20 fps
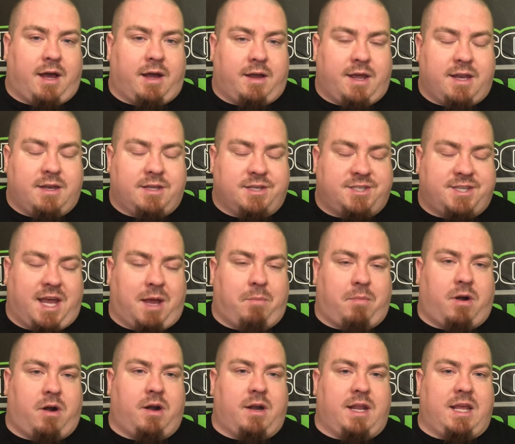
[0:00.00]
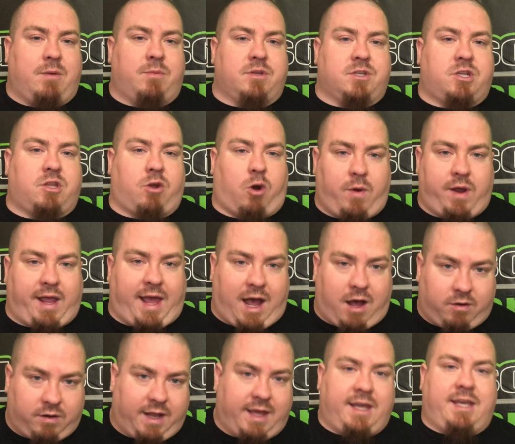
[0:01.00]
in December and he was throwing
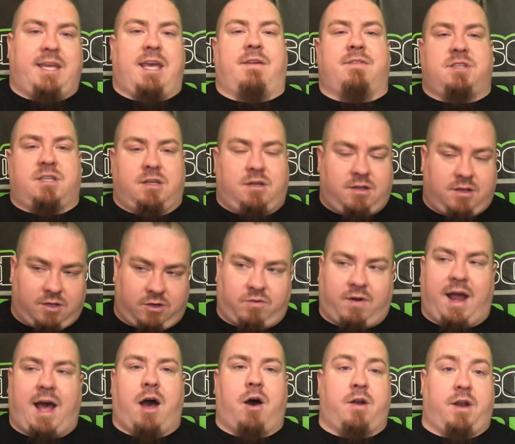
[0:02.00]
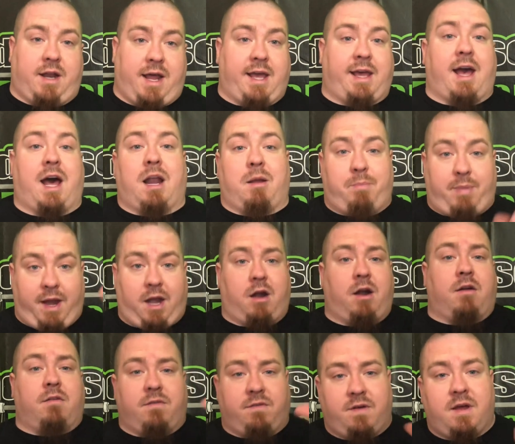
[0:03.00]
out like gifts into the crowd, and I got a pair
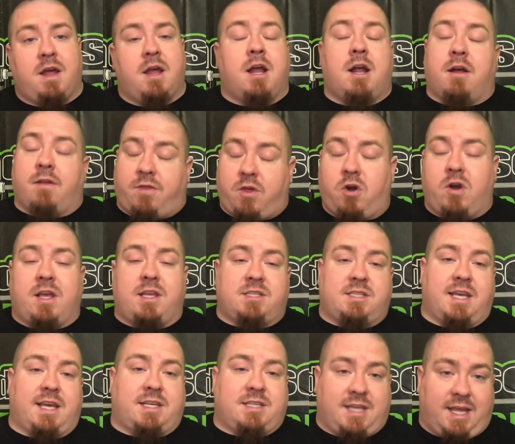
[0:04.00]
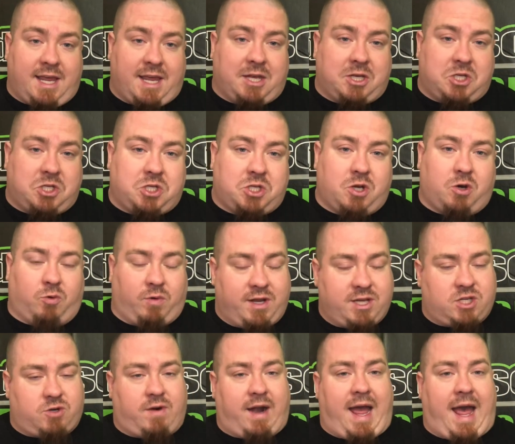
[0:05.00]
of 36 inch
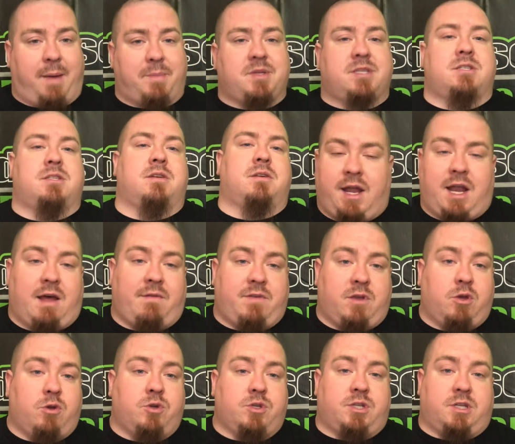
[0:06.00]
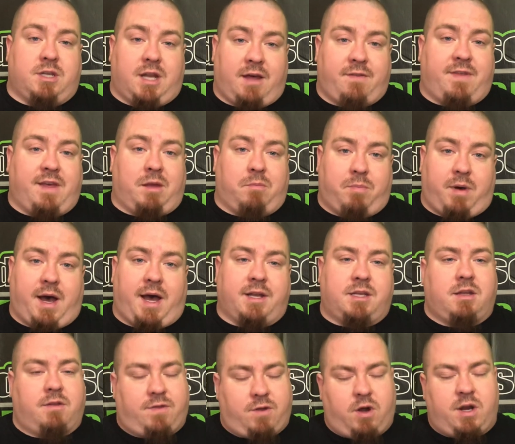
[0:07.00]
wrist wraps, and I've used nothing but
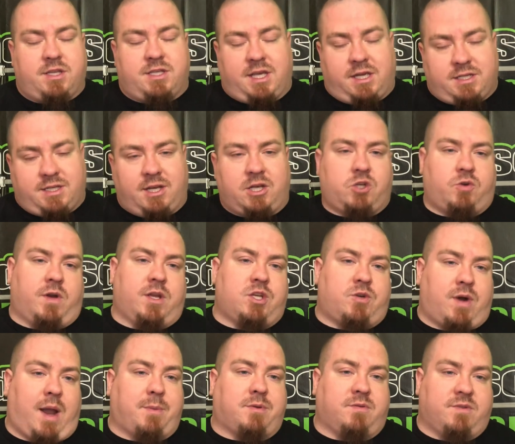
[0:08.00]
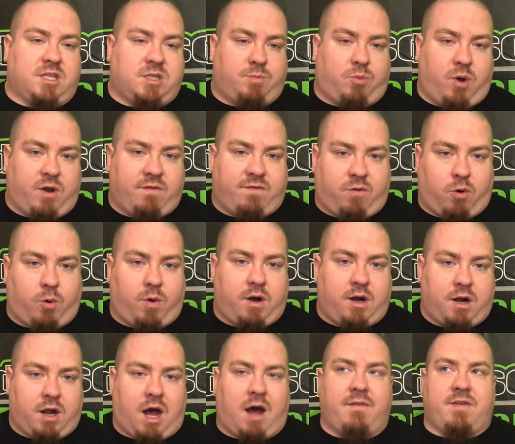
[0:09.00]
36 inch wrist wraps from this point
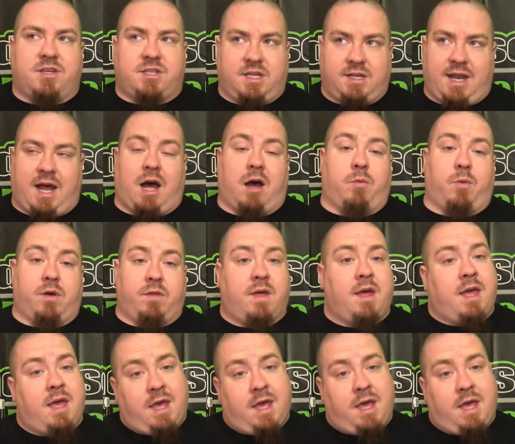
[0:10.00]
forward. Obviously now I'm with